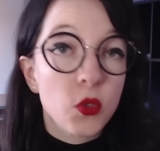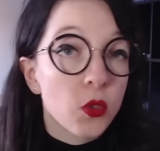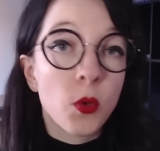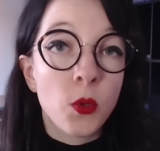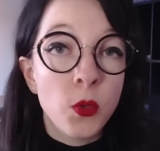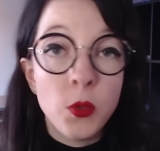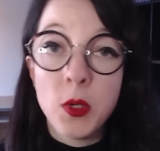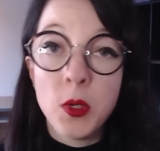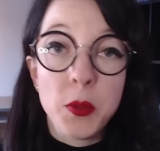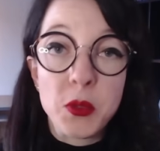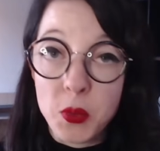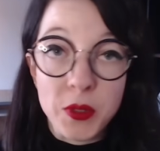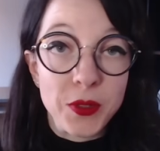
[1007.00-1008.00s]
So who
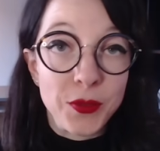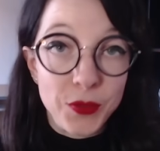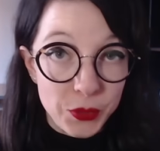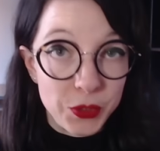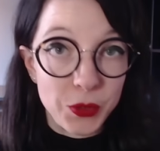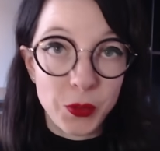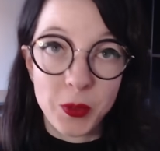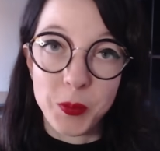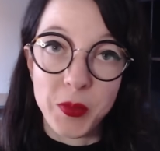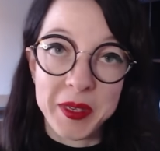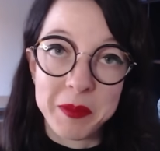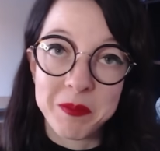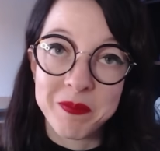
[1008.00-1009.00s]
knows what the future will
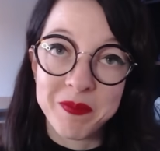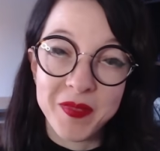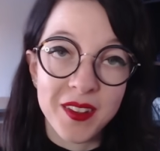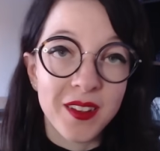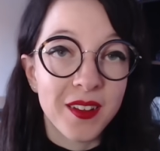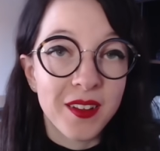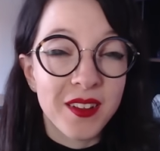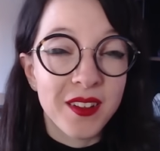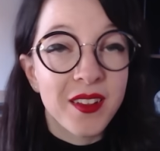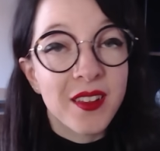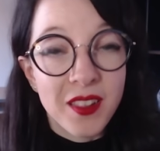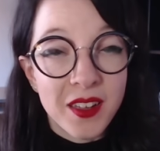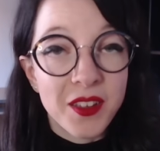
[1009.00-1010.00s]
bring?
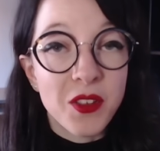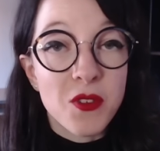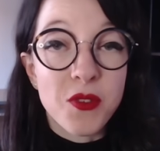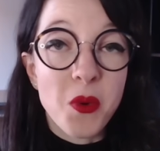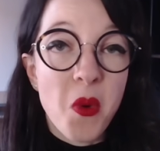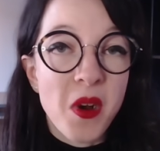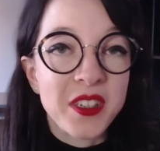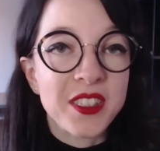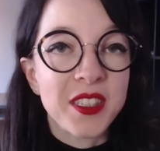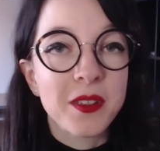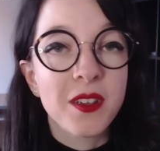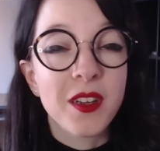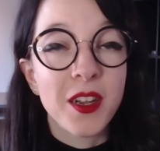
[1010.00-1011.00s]
Thank you for
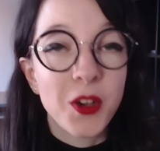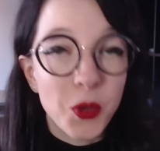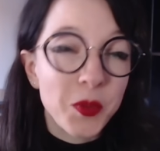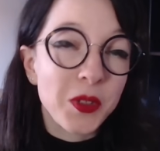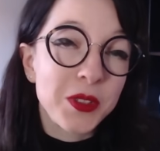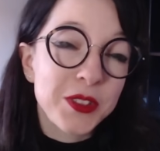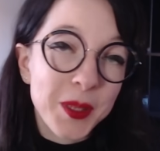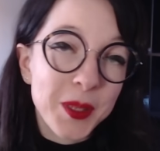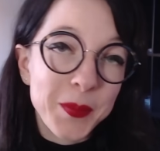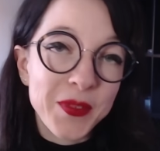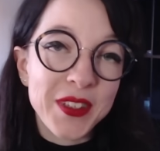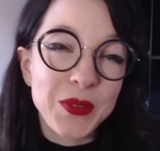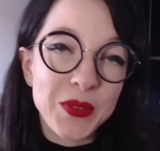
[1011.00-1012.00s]
watching. I hope you learned
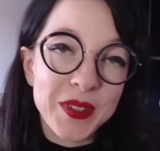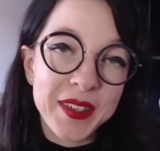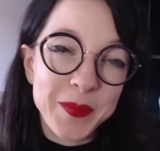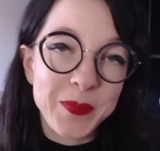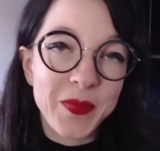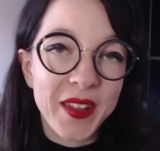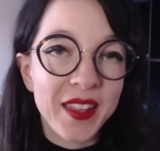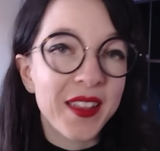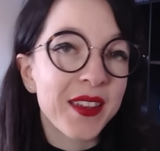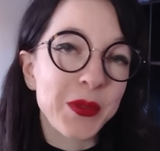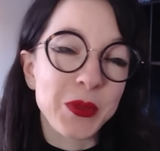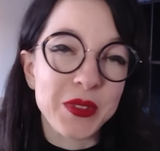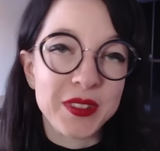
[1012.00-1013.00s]
something new today,
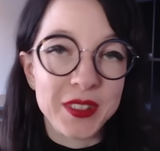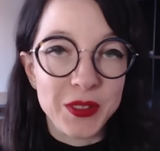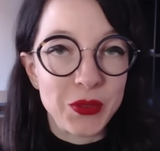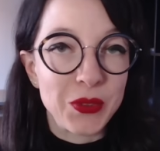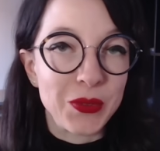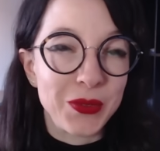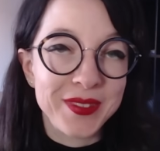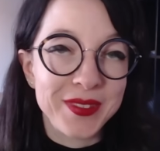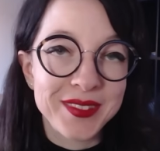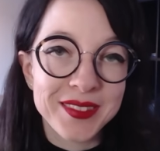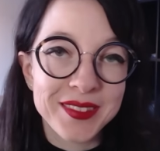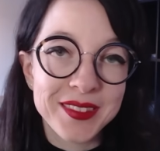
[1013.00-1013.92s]
and I will see you soon.